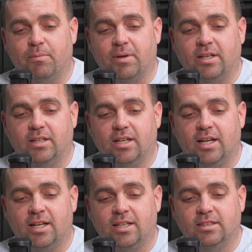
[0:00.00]
me,
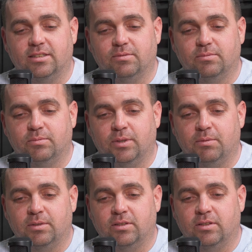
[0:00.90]
and we
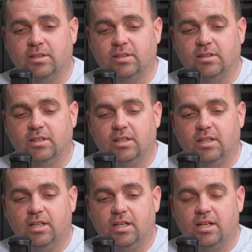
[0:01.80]
were doing
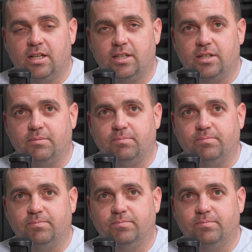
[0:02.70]

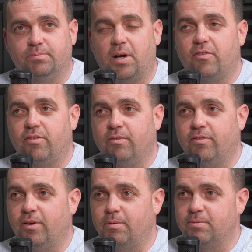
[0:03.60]
bathroom
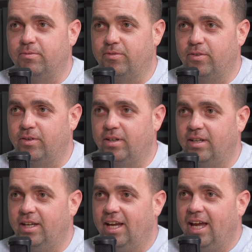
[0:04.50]
refurbishment for you.
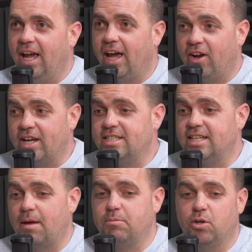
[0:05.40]
And I used to
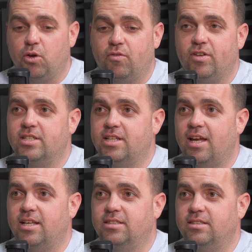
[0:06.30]
get him to hoover the
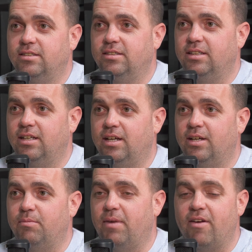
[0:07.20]
stairs
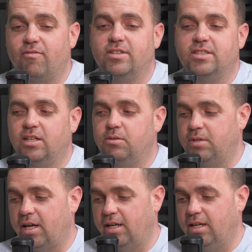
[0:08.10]
every single
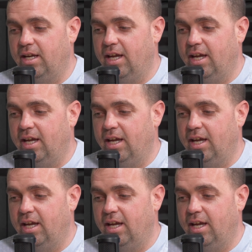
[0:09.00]
day.